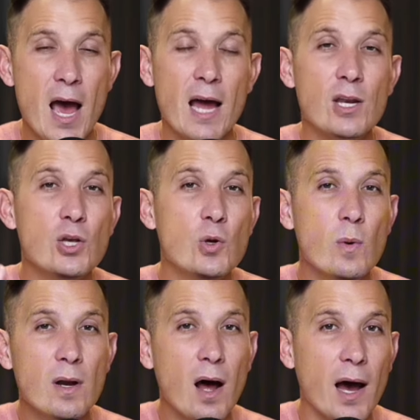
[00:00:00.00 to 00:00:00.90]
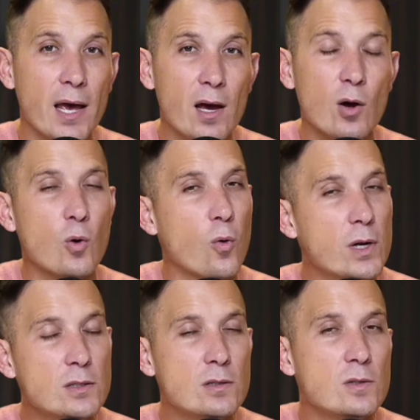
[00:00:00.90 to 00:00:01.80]
and you and I,
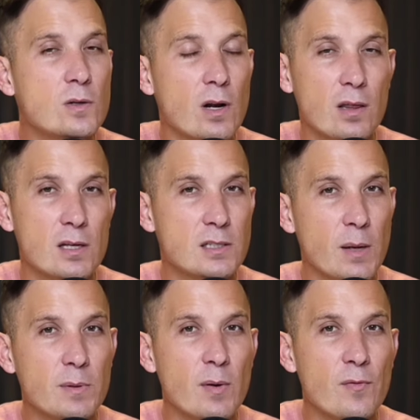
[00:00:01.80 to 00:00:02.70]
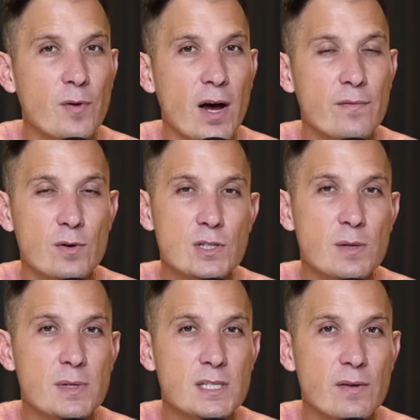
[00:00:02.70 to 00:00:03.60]
according to 2 Corinthians chapter 5, verse
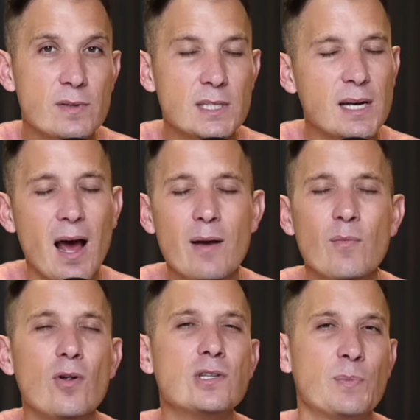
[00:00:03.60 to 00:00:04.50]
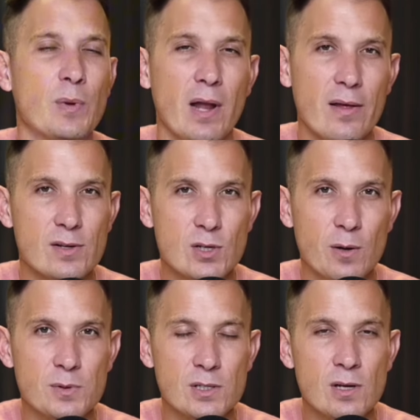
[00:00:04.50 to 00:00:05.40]
number 17, and multiple other
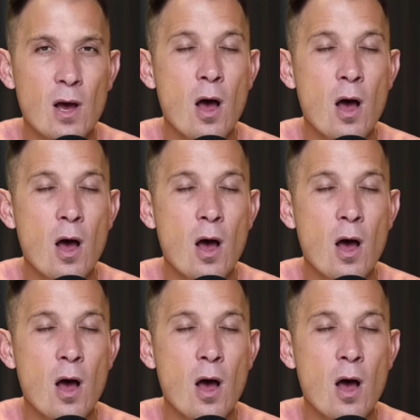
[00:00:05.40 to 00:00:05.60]
scriptures,